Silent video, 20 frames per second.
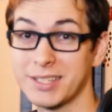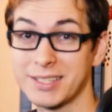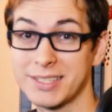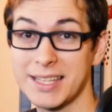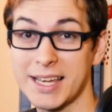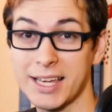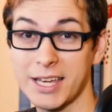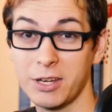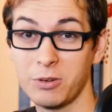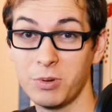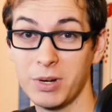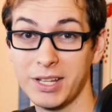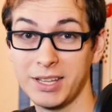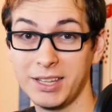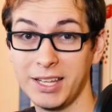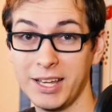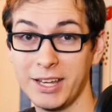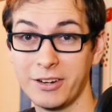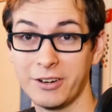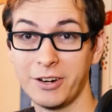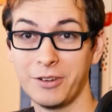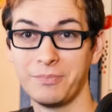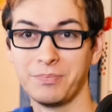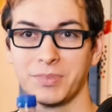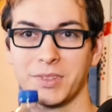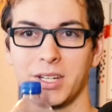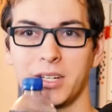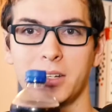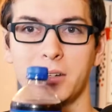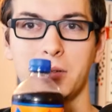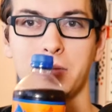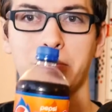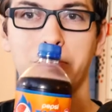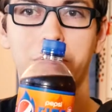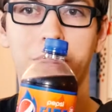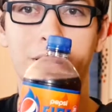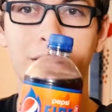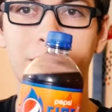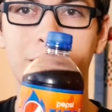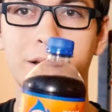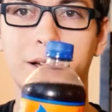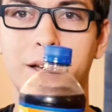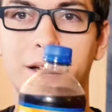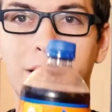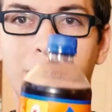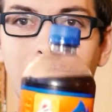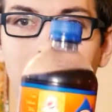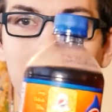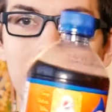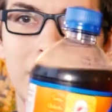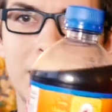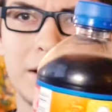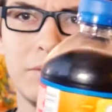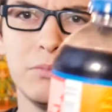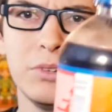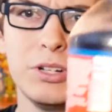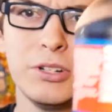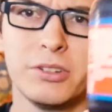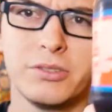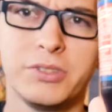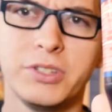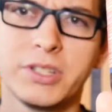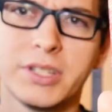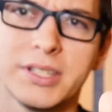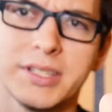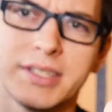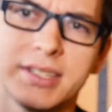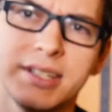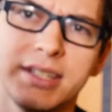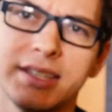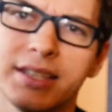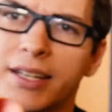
the second one later. But um, I wonder if you can see